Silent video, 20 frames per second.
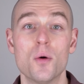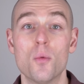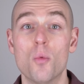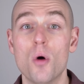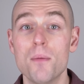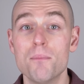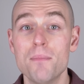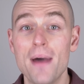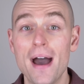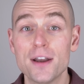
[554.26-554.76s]

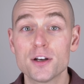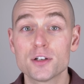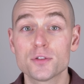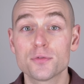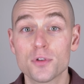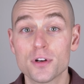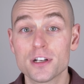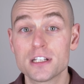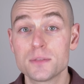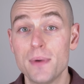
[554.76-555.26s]
What matters
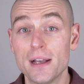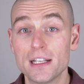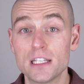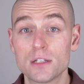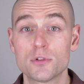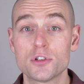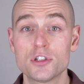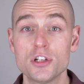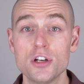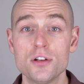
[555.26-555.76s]
for
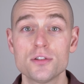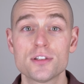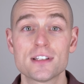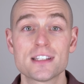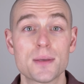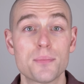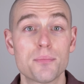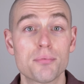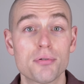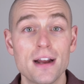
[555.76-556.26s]
expected returns is
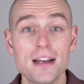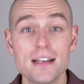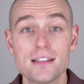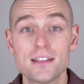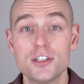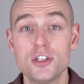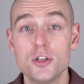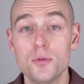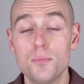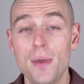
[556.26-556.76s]
the price
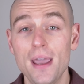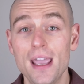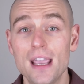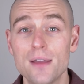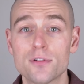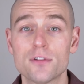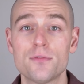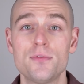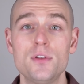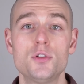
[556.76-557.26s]
that you
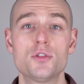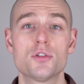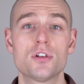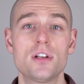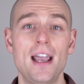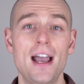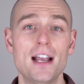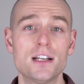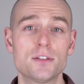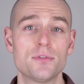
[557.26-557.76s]
pay for future
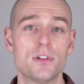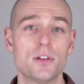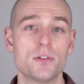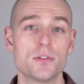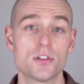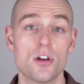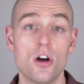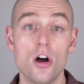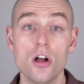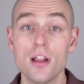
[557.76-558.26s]
cash
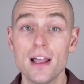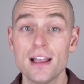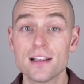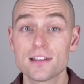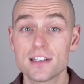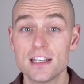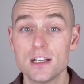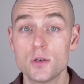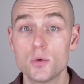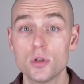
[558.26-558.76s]
flows. All
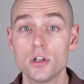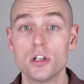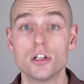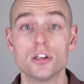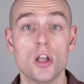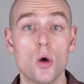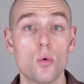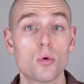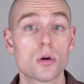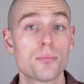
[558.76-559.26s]
else equal, a
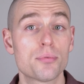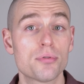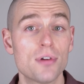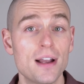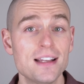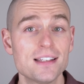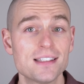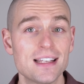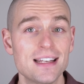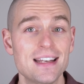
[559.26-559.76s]
lower
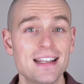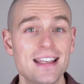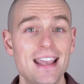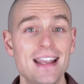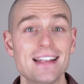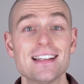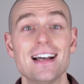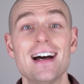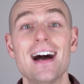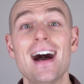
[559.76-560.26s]
price
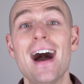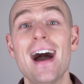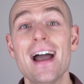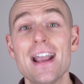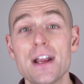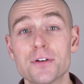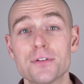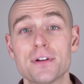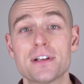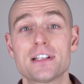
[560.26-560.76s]
indicates a
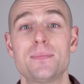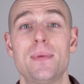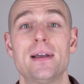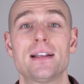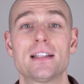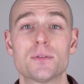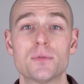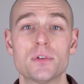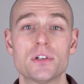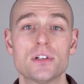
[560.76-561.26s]
higher
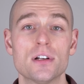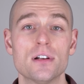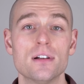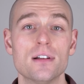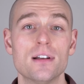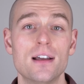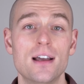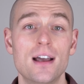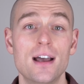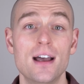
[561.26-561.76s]
expected return.
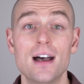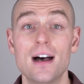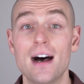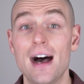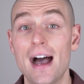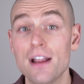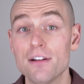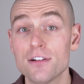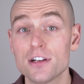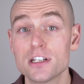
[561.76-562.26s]

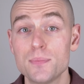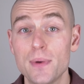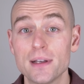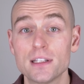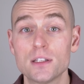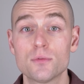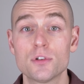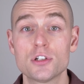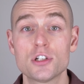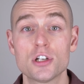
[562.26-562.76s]
Higher
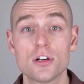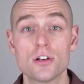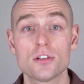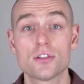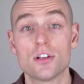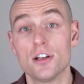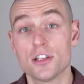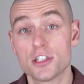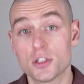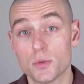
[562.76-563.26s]
expected
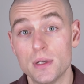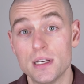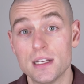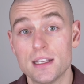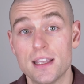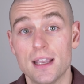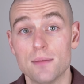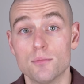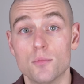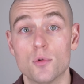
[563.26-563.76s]
returns also
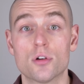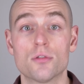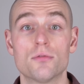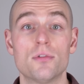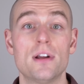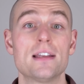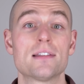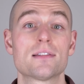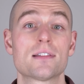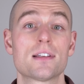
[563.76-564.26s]
indicate more
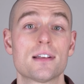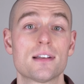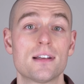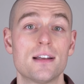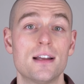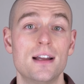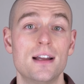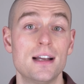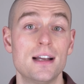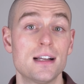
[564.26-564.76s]
risk.
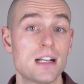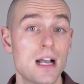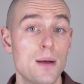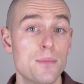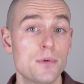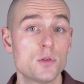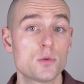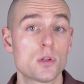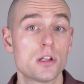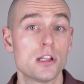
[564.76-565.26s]

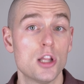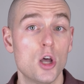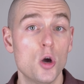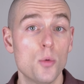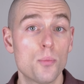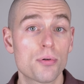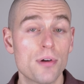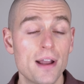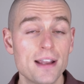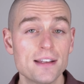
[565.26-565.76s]
Companies with low
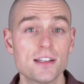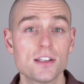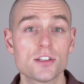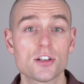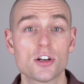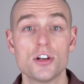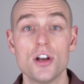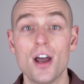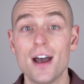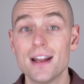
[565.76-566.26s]
prices
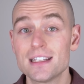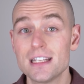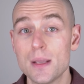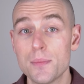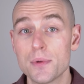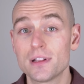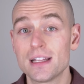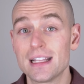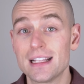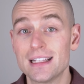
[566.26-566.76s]
are not
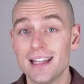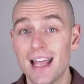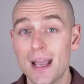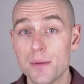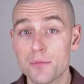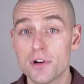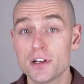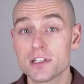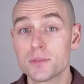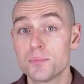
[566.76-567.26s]
typically
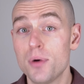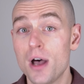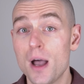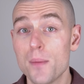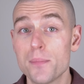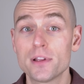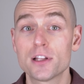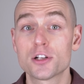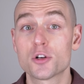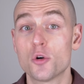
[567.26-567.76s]
glamorous,
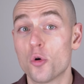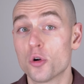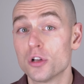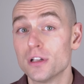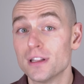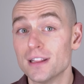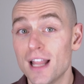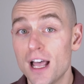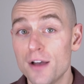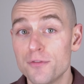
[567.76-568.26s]
popular, or
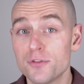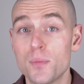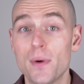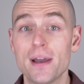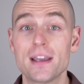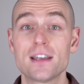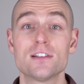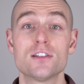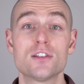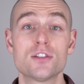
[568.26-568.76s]
loved
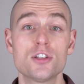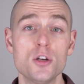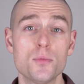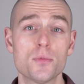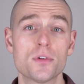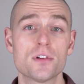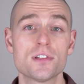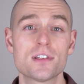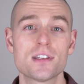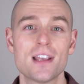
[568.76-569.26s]
by
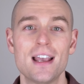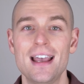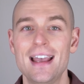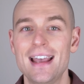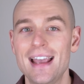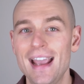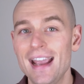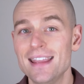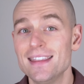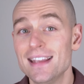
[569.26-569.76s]
consumers,
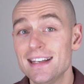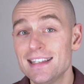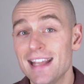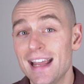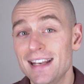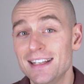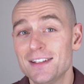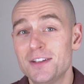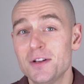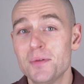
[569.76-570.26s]
and they
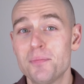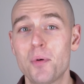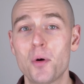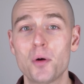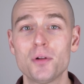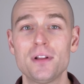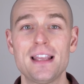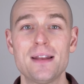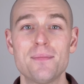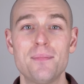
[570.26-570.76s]
tend to do
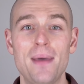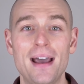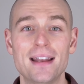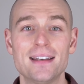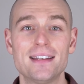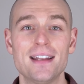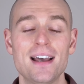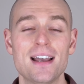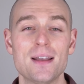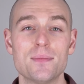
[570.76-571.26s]
poorly in
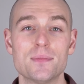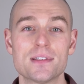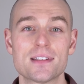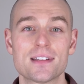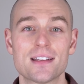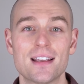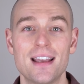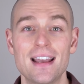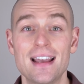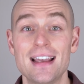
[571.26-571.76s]
bad
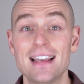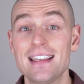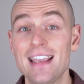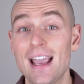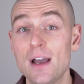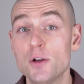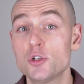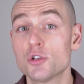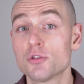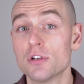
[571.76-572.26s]
times.
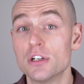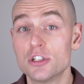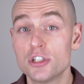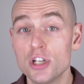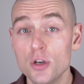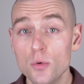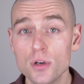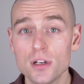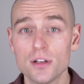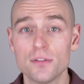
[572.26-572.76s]

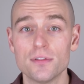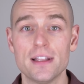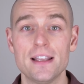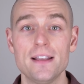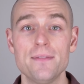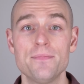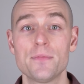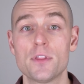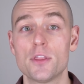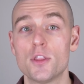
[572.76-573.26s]

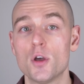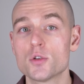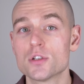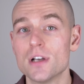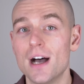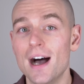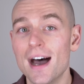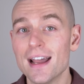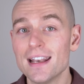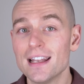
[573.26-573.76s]
Counterintuitively, those
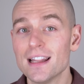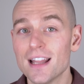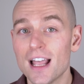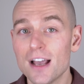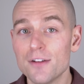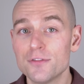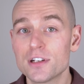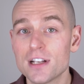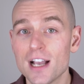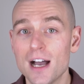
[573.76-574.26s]

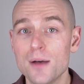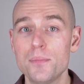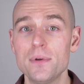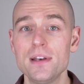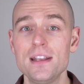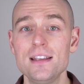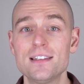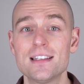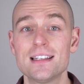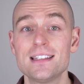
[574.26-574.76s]
unloved
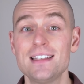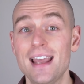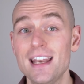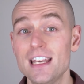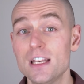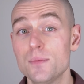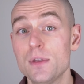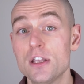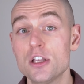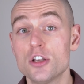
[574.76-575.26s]
companies
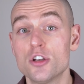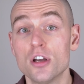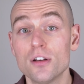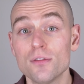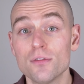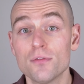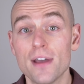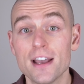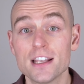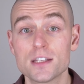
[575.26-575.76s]
tend to be good
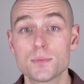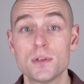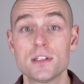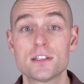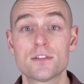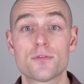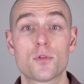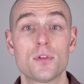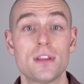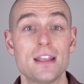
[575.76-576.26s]

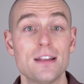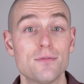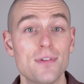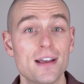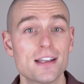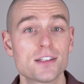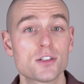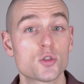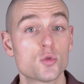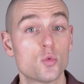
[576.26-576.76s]
investments for the
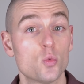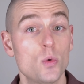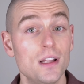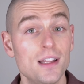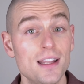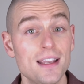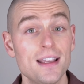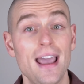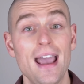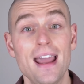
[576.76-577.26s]
investors
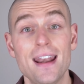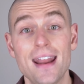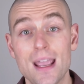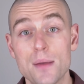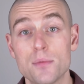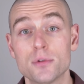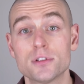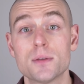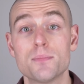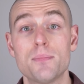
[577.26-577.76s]
willing and
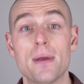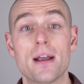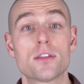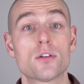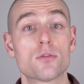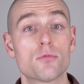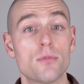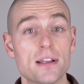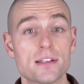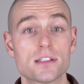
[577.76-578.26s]
able to bear
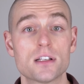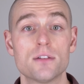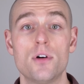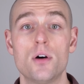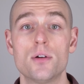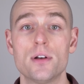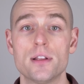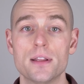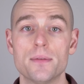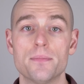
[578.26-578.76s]
the risk of
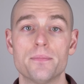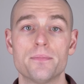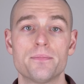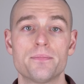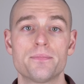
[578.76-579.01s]
owning them.